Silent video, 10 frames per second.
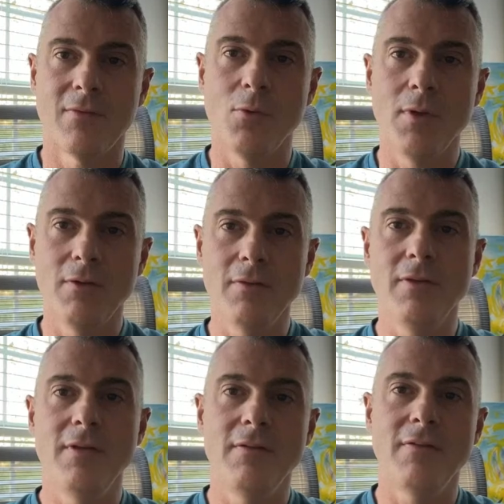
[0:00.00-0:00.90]
So
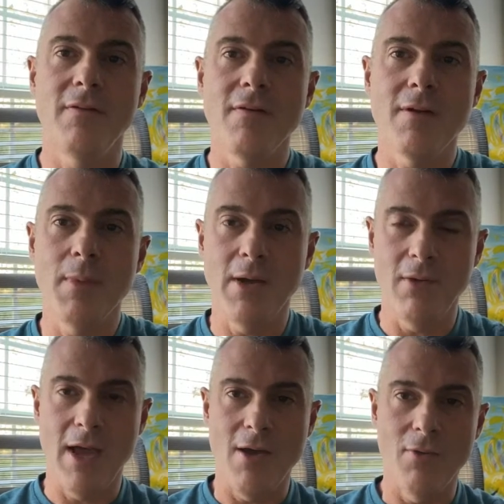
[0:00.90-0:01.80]
Ilze, talk
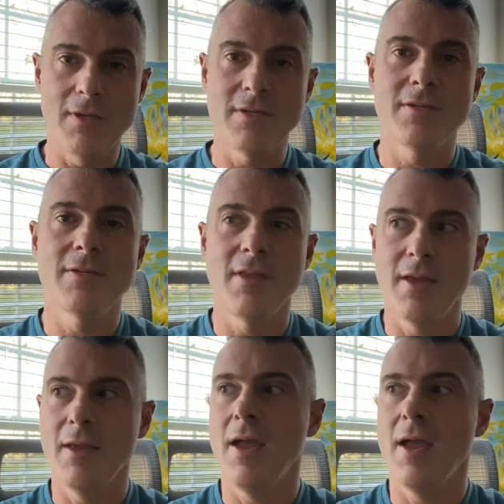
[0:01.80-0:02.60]
about how this